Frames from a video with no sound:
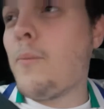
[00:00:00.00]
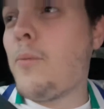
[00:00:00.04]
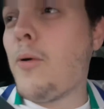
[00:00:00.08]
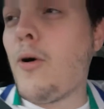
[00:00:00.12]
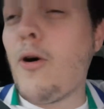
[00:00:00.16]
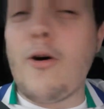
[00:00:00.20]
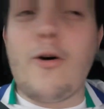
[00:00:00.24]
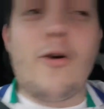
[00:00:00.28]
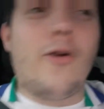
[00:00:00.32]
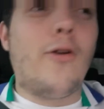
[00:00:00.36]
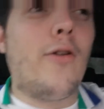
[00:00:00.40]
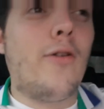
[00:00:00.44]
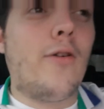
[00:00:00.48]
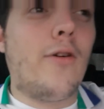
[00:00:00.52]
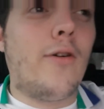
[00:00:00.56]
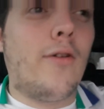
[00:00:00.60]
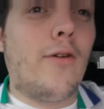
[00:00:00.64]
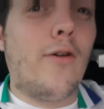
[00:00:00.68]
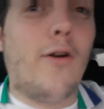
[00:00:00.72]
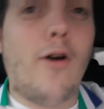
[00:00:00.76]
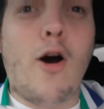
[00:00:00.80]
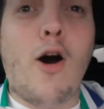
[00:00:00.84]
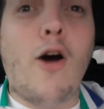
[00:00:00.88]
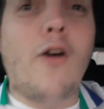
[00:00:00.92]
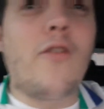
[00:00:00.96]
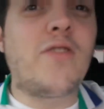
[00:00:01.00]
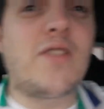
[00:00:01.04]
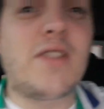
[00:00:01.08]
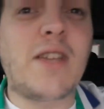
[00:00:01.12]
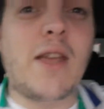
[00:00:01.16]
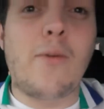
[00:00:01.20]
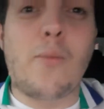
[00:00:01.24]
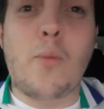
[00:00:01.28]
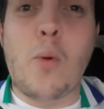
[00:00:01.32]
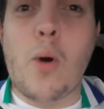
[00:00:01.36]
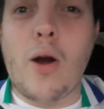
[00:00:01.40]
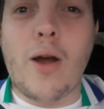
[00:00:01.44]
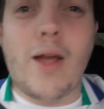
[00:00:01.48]
But
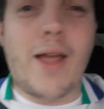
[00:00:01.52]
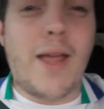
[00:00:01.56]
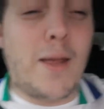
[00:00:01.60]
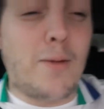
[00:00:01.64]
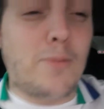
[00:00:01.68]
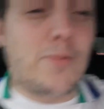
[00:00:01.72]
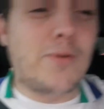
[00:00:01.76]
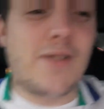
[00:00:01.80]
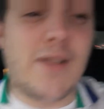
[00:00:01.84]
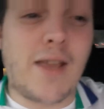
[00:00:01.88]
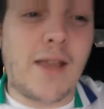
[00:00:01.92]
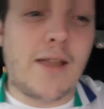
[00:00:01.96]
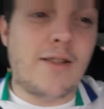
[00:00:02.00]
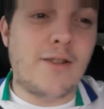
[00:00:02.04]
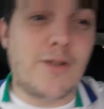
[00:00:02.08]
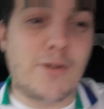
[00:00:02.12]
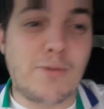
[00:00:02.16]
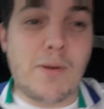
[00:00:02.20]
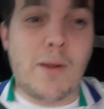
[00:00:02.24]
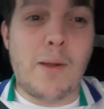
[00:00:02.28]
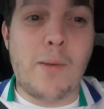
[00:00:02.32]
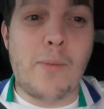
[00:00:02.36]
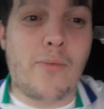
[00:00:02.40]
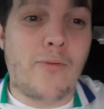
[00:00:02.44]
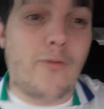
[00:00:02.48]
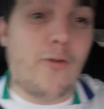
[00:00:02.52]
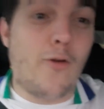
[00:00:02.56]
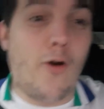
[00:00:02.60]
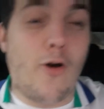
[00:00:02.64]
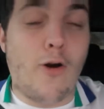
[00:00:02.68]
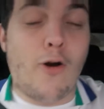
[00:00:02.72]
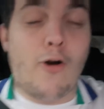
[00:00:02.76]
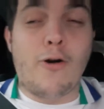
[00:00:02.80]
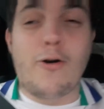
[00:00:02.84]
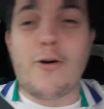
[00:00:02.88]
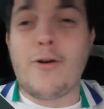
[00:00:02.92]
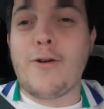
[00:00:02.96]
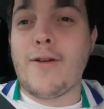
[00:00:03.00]
obviously, what he was saying to me
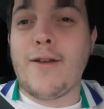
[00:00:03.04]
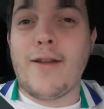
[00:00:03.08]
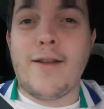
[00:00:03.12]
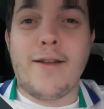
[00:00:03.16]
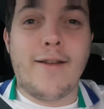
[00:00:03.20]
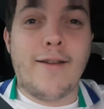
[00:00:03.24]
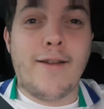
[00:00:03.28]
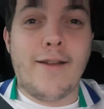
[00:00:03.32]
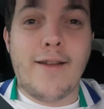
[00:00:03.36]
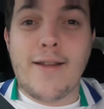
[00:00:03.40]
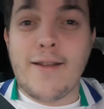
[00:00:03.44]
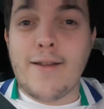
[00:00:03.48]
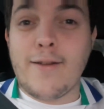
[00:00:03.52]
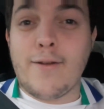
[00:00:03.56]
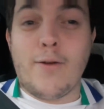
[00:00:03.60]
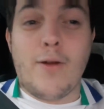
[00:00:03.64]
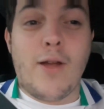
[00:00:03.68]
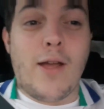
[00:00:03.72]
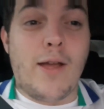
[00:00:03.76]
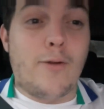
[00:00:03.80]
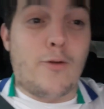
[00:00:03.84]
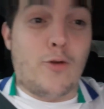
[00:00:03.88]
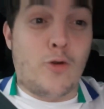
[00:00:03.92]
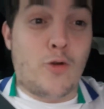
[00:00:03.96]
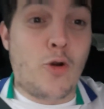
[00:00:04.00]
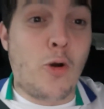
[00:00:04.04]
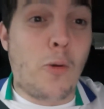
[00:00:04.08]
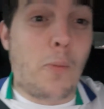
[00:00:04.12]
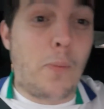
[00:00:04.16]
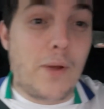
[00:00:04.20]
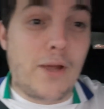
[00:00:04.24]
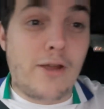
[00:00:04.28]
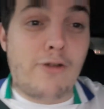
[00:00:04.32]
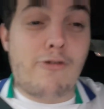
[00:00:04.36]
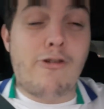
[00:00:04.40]
before could be